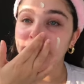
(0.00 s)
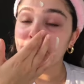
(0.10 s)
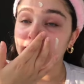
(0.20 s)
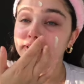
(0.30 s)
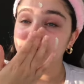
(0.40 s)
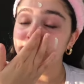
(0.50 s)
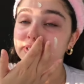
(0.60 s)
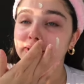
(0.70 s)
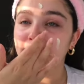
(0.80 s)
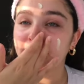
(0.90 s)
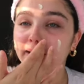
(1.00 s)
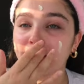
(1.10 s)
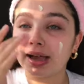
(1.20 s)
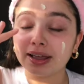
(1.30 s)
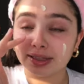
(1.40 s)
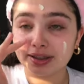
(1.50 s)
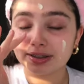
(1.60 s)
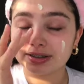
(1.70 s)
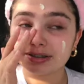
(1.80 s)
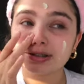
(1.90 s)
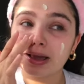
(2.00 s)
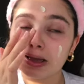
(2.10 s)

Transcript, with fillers: Like I used to like it. I like this.